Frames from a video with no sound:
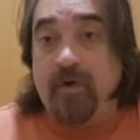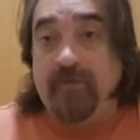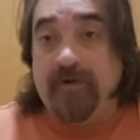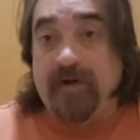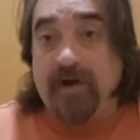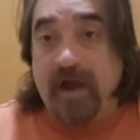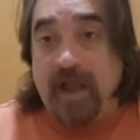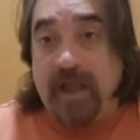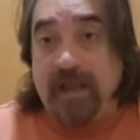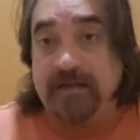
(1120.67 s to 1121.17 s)

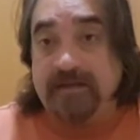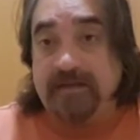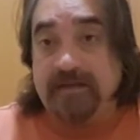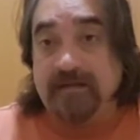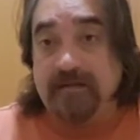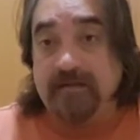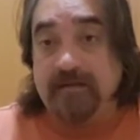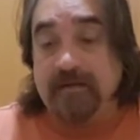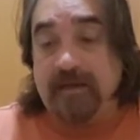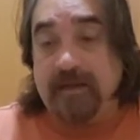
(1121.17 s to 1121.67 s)

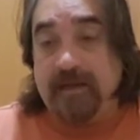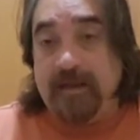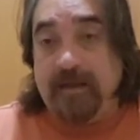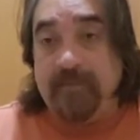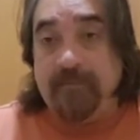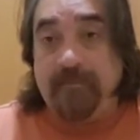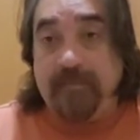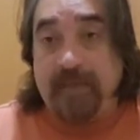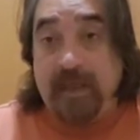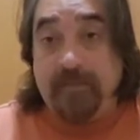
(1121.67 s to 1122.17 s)
overnight.
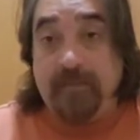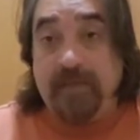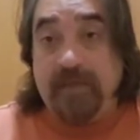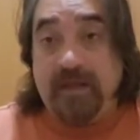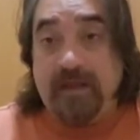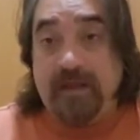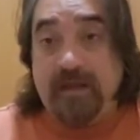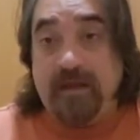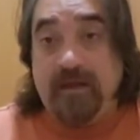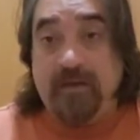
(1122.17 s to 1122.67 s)
It may
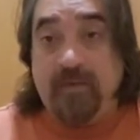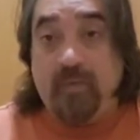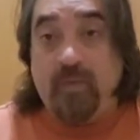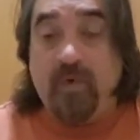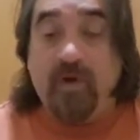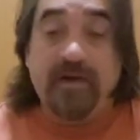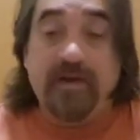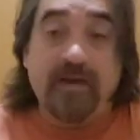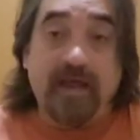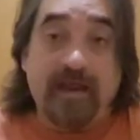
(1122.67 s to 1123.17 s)
be
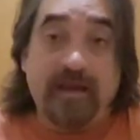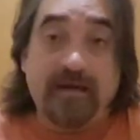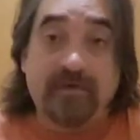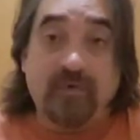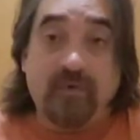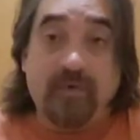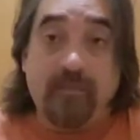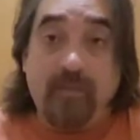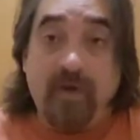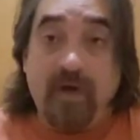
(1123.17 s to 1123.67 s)
one
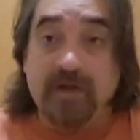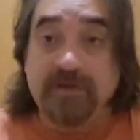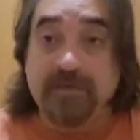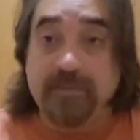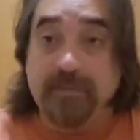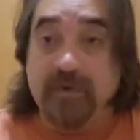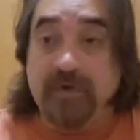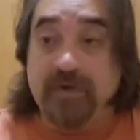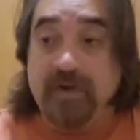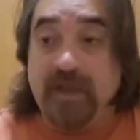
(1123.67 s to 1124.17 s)
night or
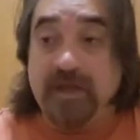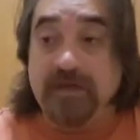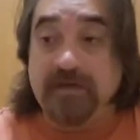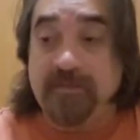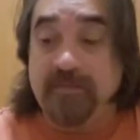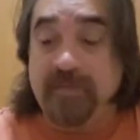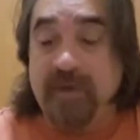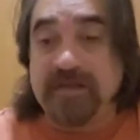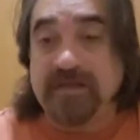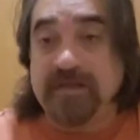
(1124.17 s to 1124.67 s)
multiple
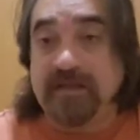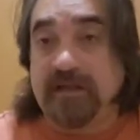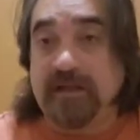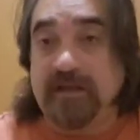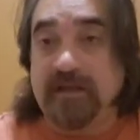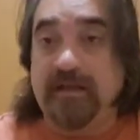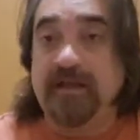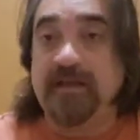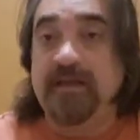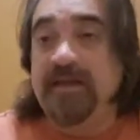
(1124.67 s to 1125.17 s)
nights.
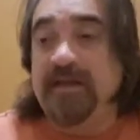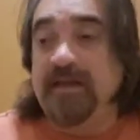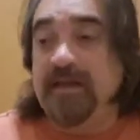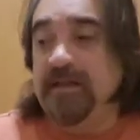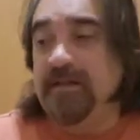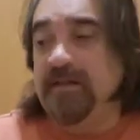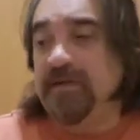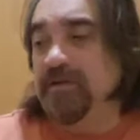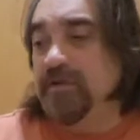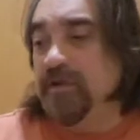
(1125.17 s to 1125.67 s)
Basically,
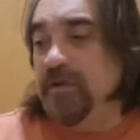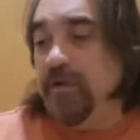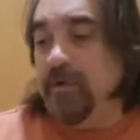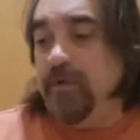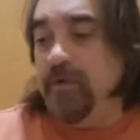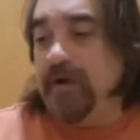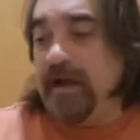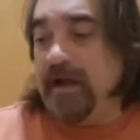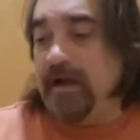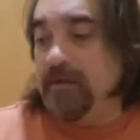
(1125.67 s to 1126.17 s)
this
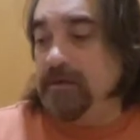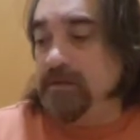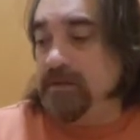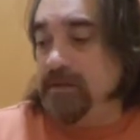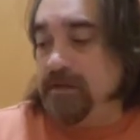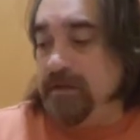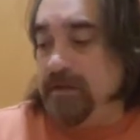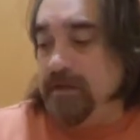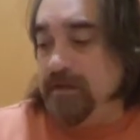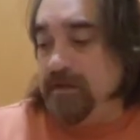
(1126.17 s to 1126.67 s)

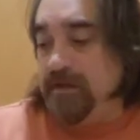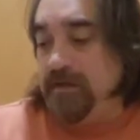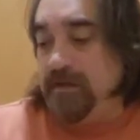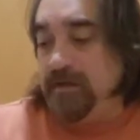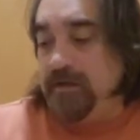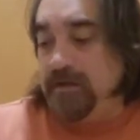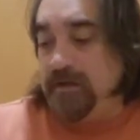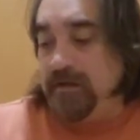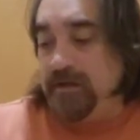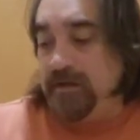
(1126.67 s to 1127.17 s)
loadout
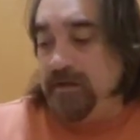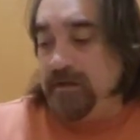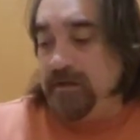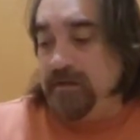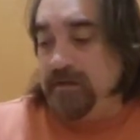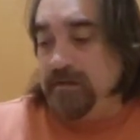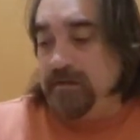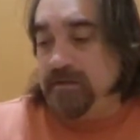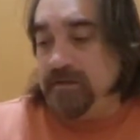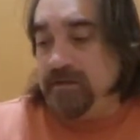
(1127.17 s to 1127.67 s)

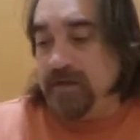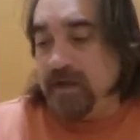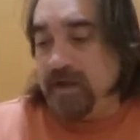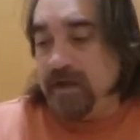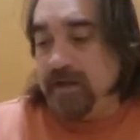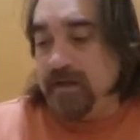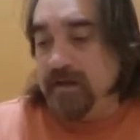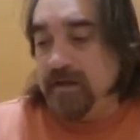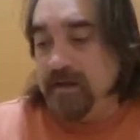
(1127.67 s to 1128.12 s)
is